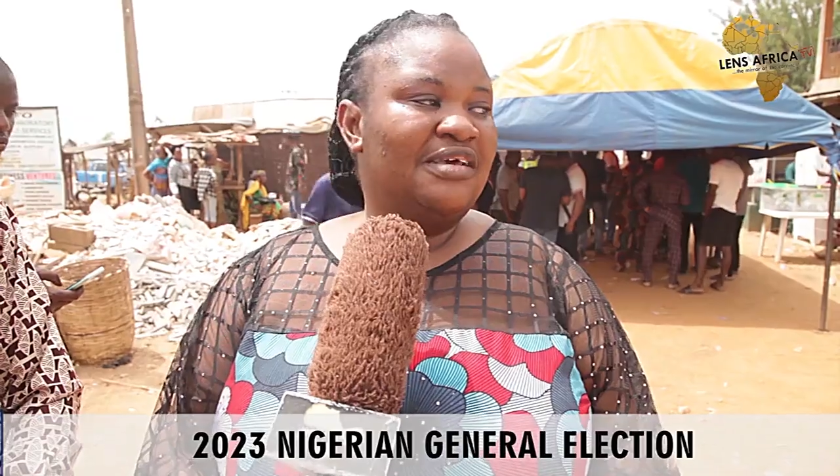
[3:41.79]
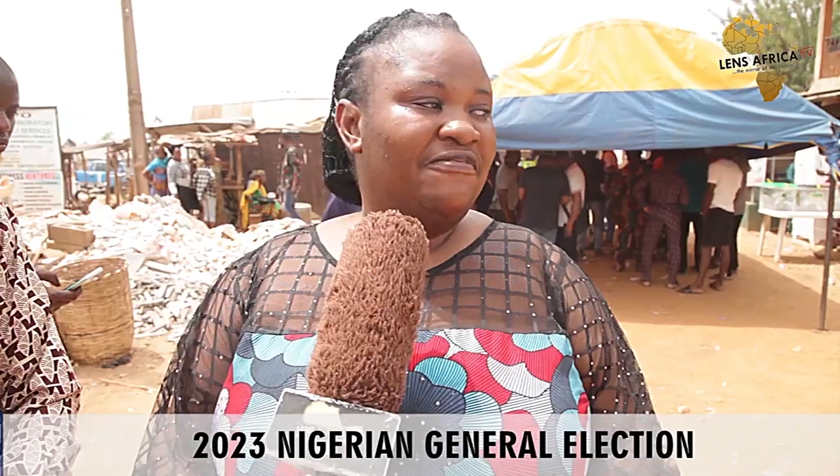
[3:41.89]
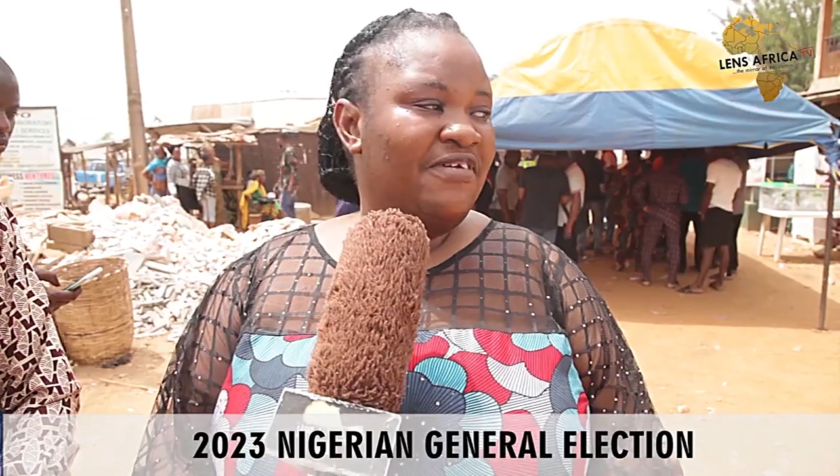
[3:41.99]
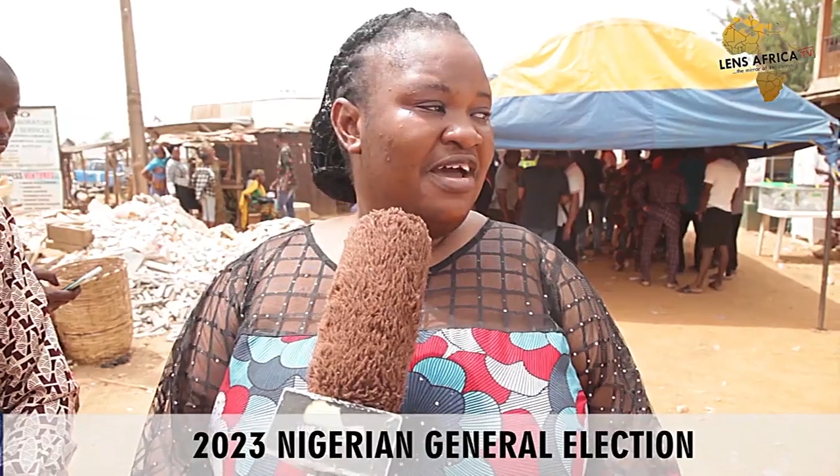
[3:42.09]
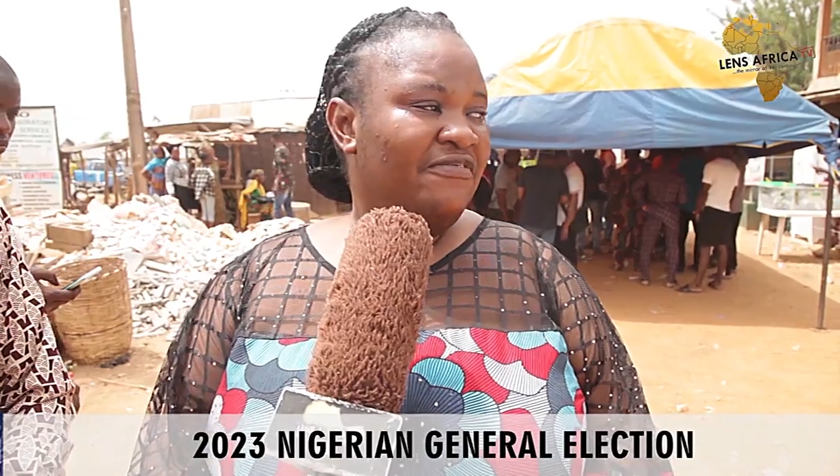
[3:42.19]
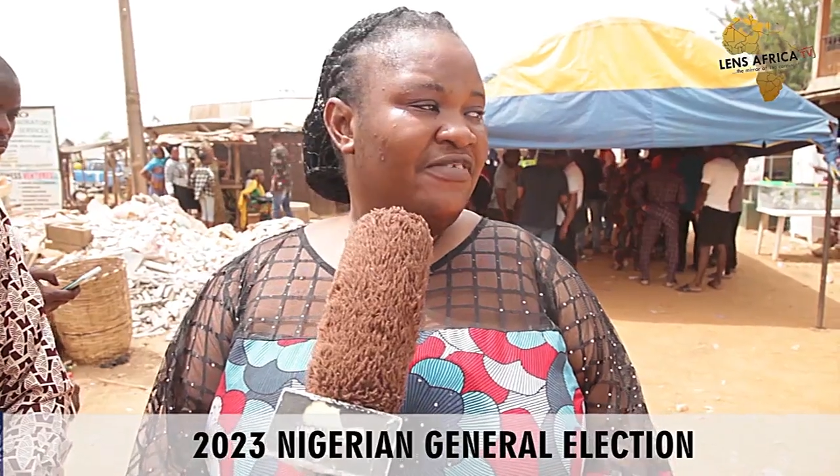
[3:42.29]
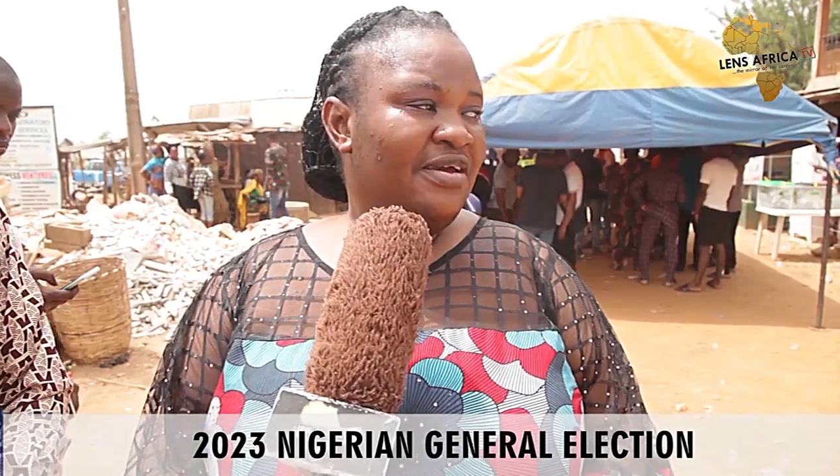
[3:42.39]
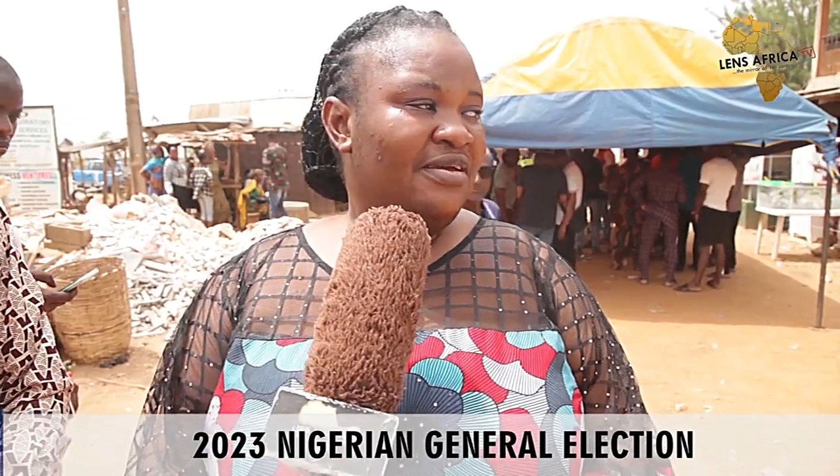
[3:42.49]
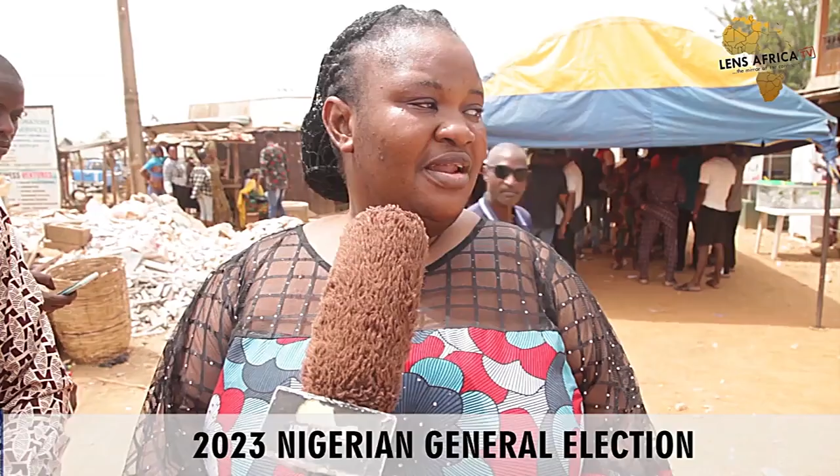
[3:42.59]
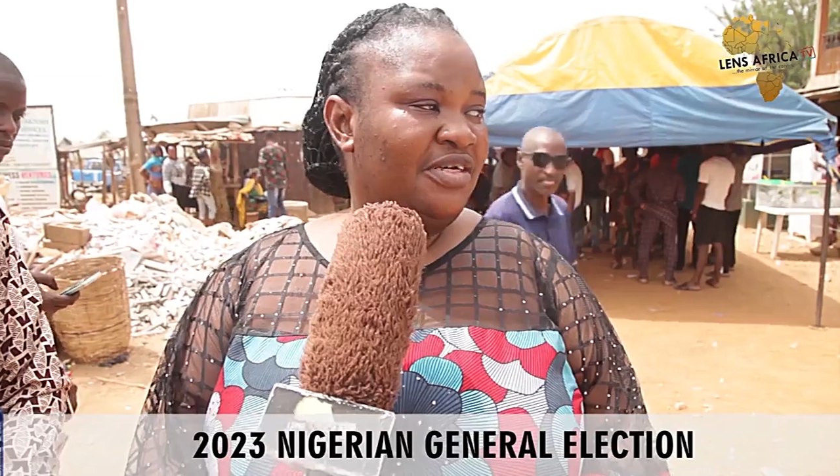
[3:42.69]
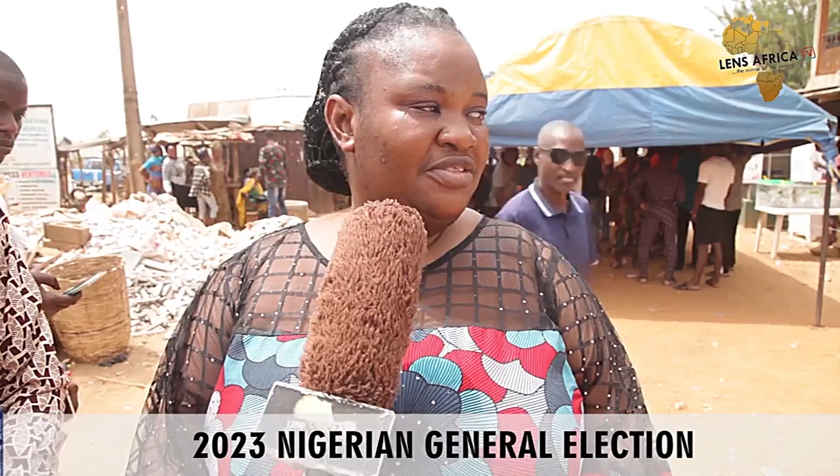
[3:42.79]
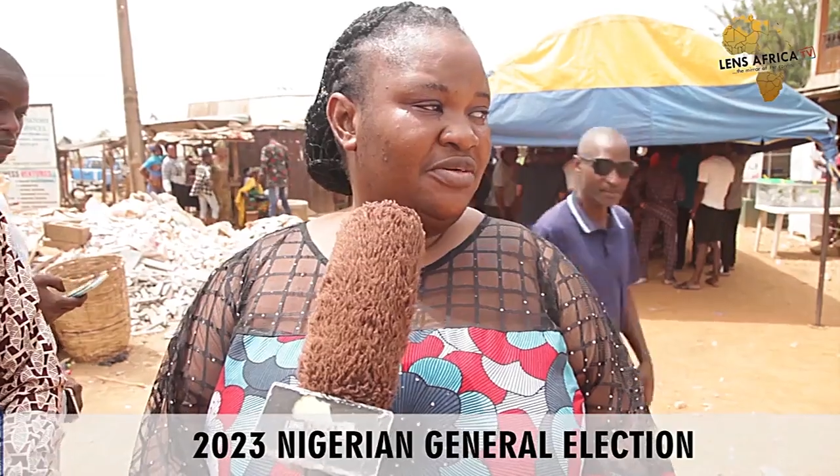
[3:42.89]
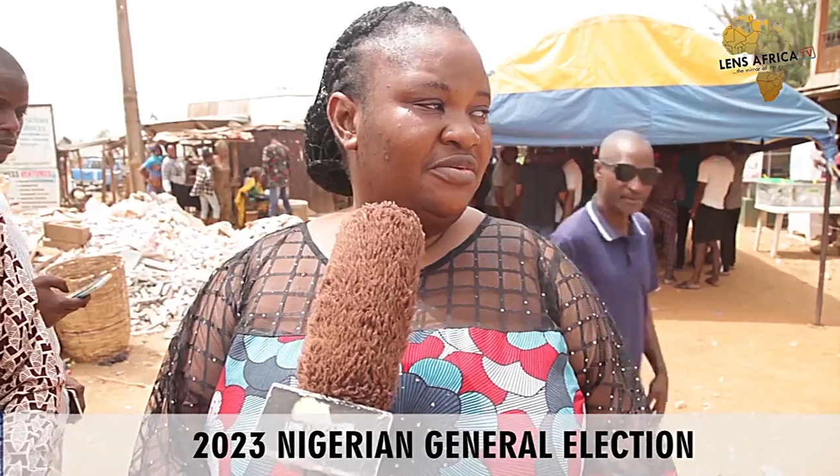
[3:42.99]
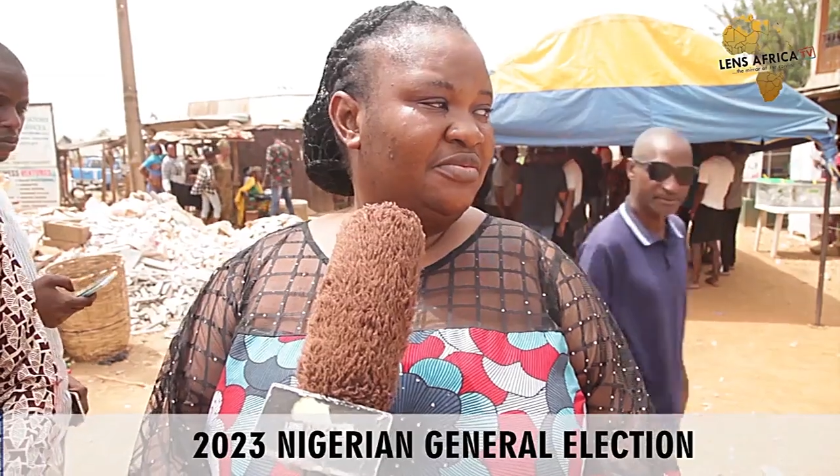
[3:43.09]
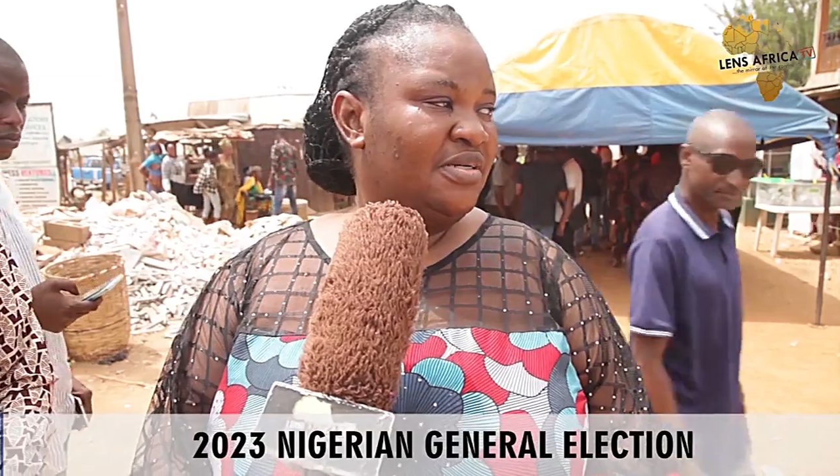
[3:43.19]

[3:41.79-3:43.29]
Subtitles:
is a free and fair election.